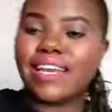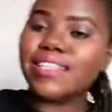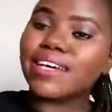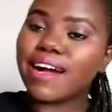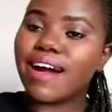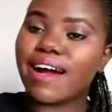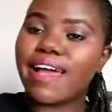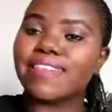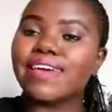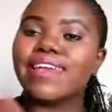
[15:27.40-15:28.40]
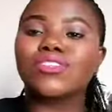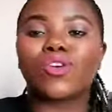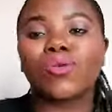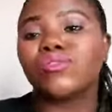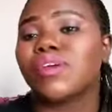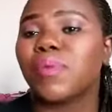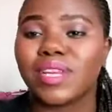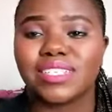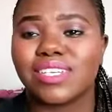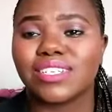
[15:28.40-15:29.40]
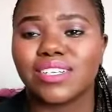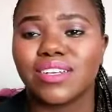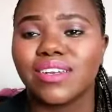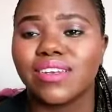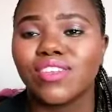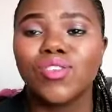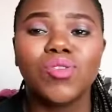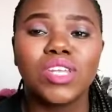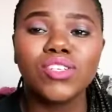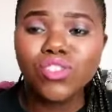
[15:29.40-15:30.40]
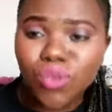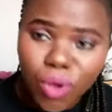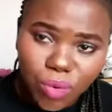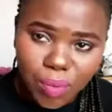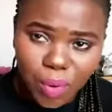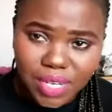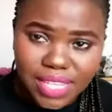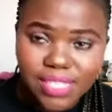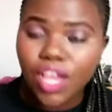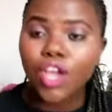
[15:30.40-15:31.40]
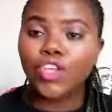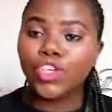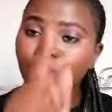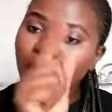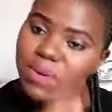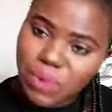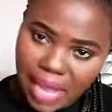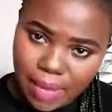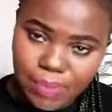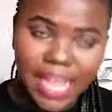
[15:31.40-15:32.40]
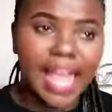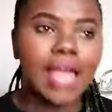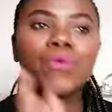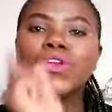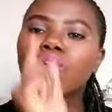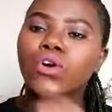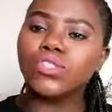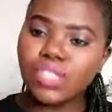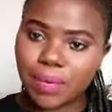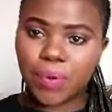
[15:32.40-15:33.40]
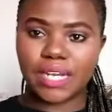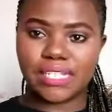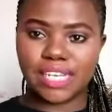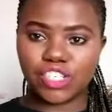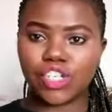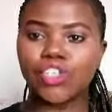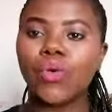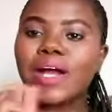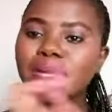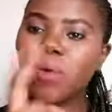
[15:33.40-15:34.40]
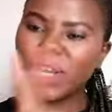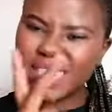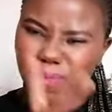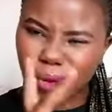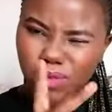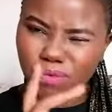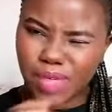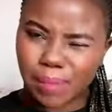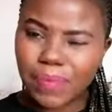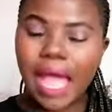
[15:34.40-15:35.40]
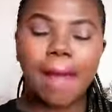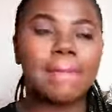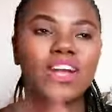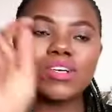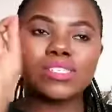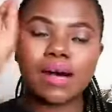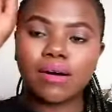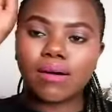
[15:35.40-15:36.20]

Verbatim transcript: in the car and then let's go to the police station. You need to go report this. You were raped, and when you go to the police station, you are reporting both of them because